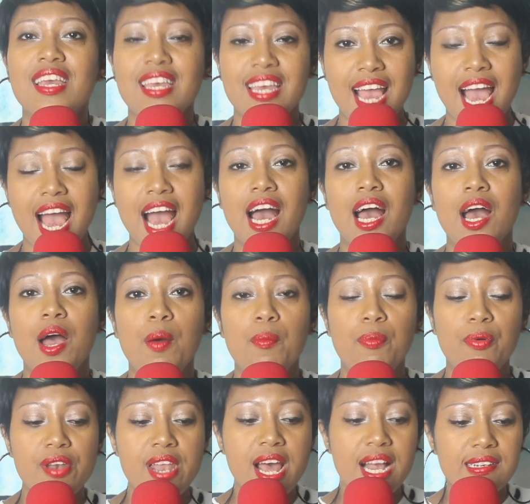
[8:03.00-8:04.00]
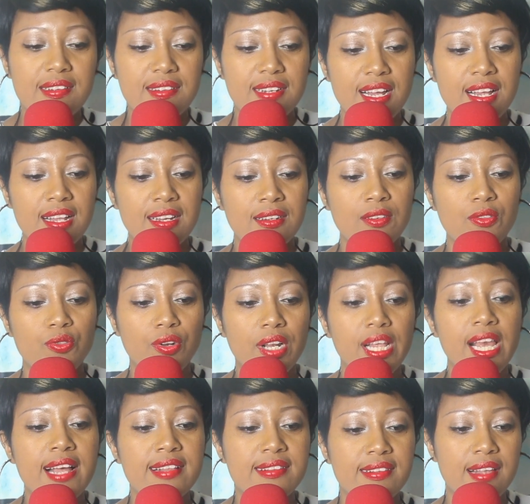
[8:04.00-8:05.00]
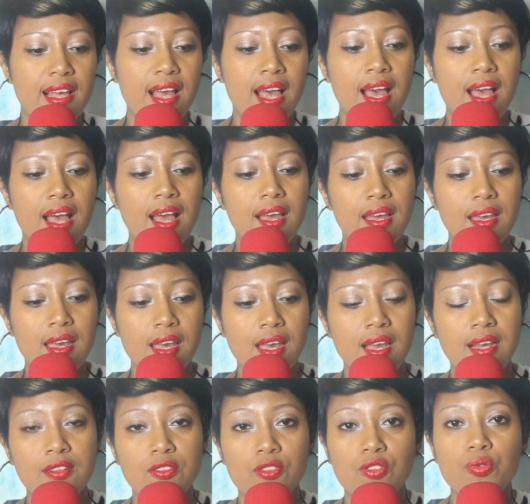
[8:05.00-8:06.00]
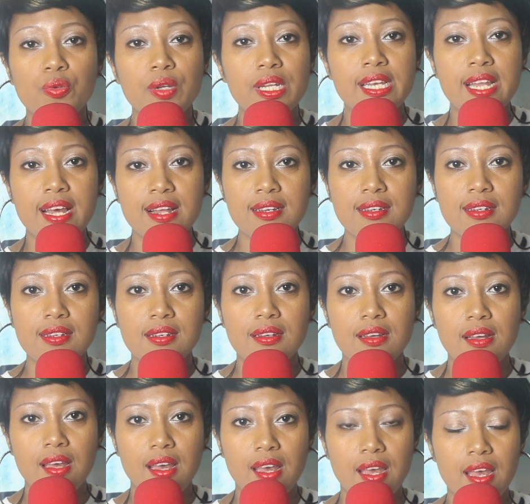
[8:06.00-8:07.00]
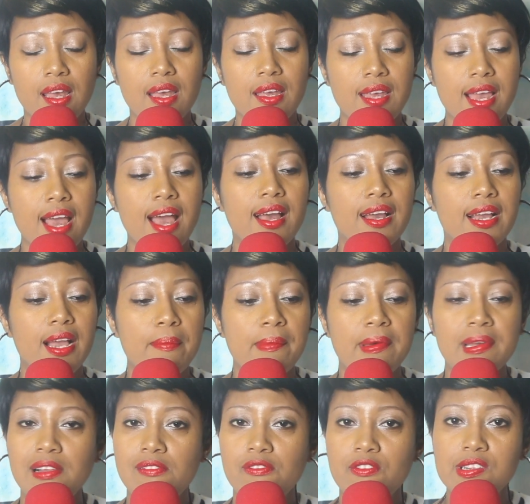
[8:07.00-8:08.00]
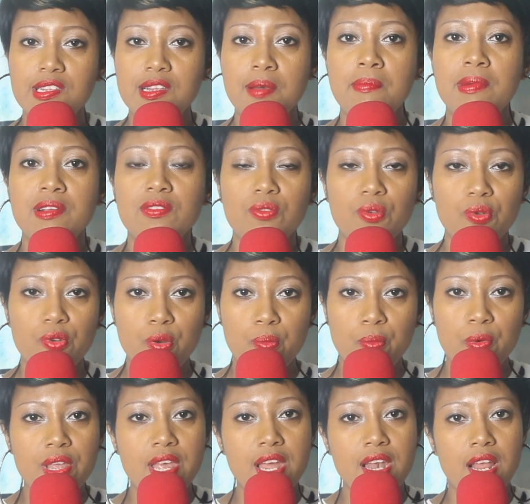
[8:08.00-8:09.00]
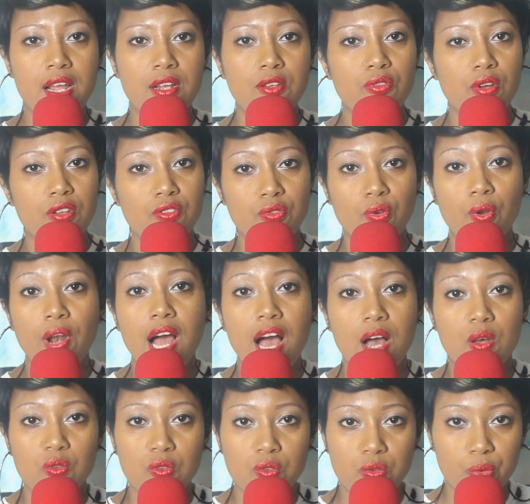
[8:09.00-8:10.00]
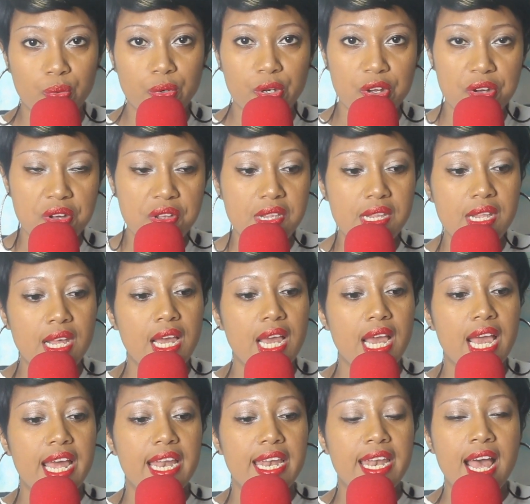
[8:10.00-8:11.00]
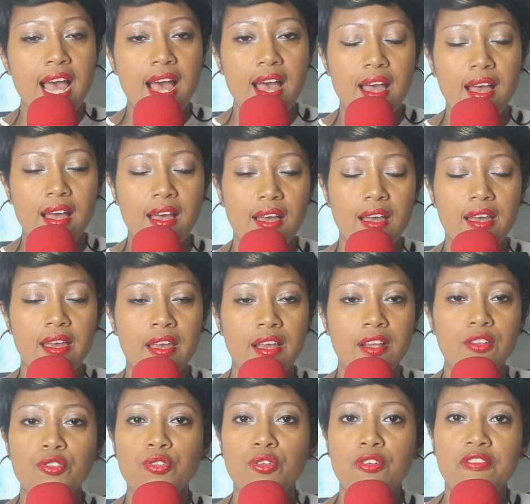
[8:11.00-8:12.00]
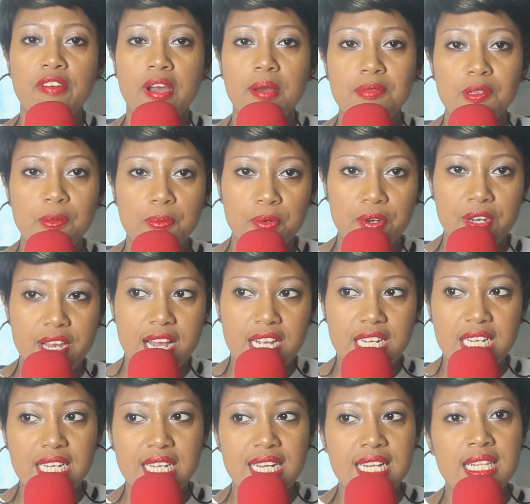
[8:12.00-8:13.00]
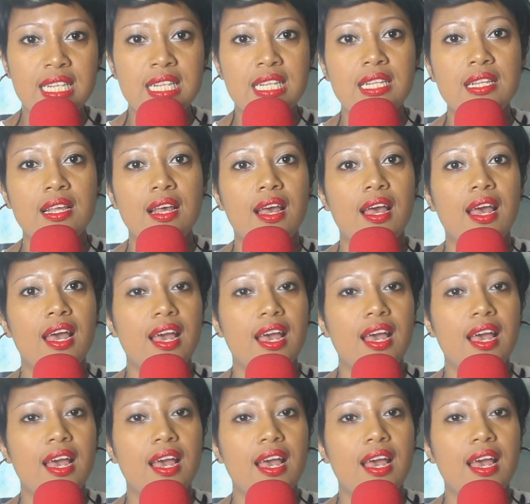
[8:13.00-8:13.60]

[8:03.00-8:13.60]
Yeah, production tulianza in Sweden. Yeah, kama nilivyosema, studio moja inaitwa Soul House Studios na Joe Vibes Productions.